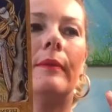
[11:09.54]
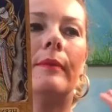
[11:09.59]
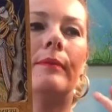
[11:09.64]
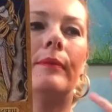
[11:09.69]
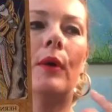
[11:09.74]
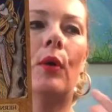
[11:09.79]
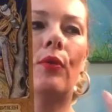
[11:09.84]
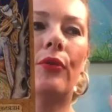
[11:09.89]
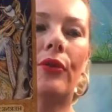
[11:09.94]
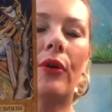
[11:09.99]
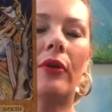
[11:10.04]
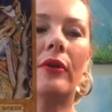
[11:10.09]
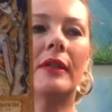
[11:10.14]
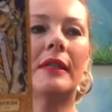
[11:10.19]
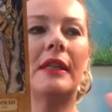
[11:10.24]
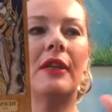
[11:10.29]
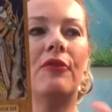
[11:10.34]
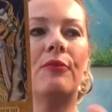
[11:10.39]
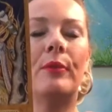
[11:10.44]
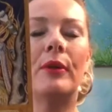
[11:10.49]

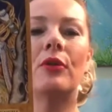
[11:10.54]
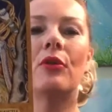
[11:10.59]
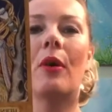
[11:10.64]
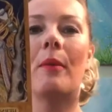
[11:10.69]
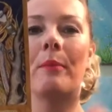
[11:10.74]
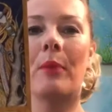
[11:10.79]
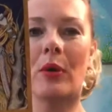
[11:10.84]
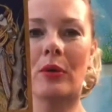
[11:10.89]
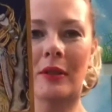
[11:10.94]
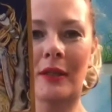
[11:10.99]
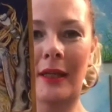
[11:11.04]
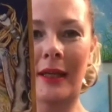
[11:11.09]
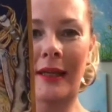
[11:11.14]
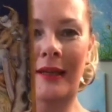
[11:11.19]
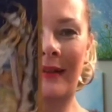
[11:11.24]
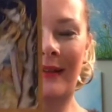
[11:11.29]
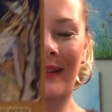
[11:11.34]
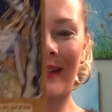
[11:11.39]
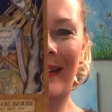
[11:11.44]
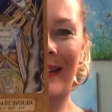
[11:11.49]
authoritative but not bossy.
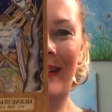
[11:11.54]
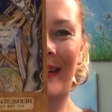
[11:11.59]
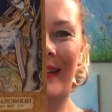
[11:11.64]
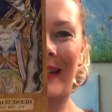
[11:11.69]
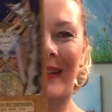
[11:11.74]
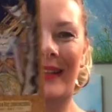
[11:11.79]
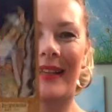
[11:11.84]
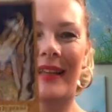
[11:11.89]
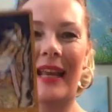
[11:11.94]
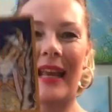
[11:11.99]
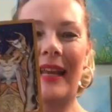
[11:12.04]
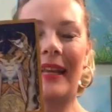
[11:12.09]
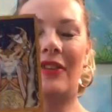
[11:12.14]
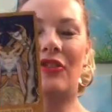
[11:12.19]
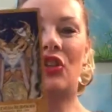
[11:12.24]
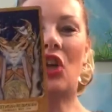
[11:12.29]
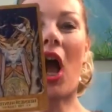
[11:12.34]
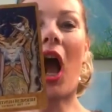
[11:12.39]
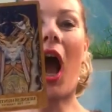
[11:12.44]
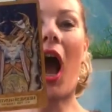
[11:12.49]
In
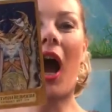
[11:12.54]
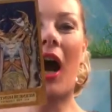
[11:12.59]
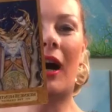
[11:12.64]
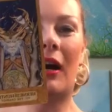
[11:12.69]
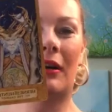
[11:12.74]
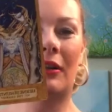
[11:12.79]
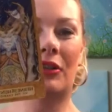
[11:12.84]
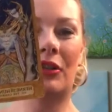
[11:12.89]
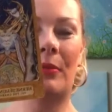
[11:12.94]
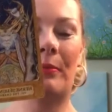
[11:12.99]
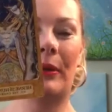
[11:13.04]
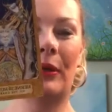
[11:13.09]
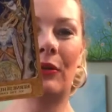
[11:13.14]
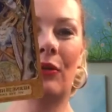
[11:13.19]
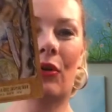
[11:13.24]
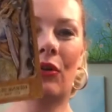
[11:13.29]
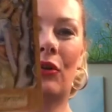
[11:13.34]
charge but not